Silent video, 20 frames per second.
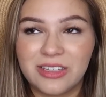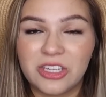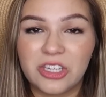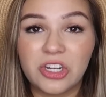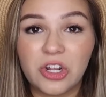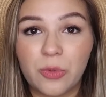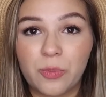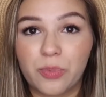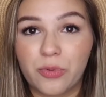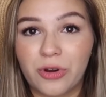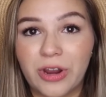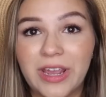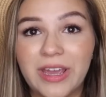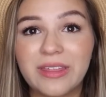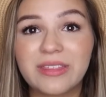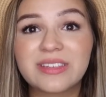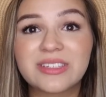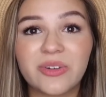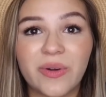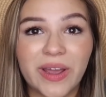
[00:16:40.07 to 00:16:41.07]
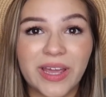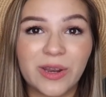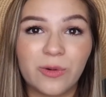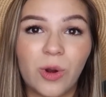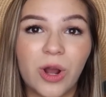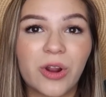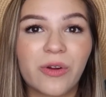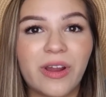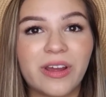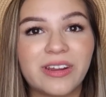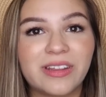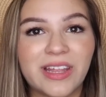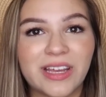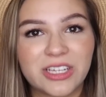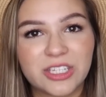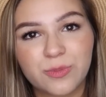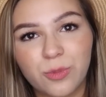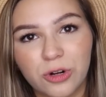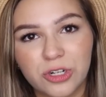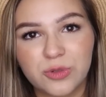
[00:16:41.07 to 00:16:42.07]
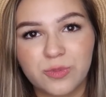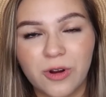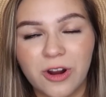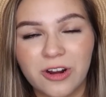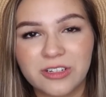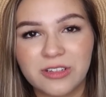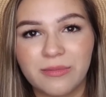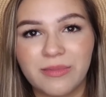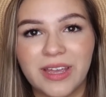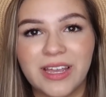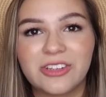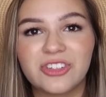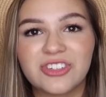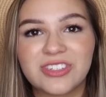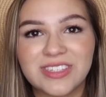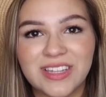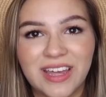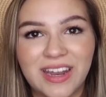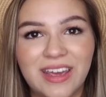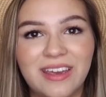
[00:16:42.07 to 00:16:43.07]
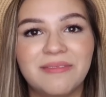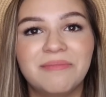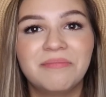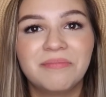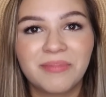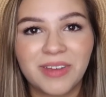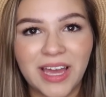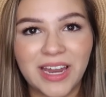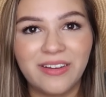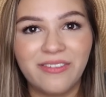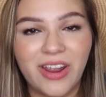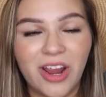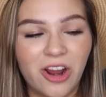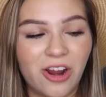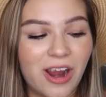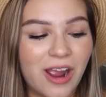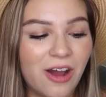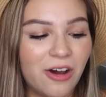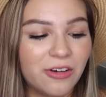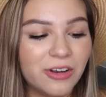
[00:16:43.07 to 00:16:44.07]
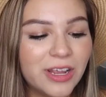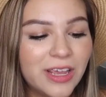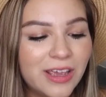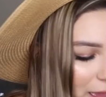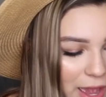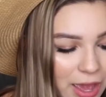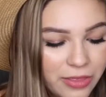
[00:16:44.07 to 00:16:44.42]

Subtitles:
you know, breathe, so I can walk around in like a sports bra or something and just let it kind of air out.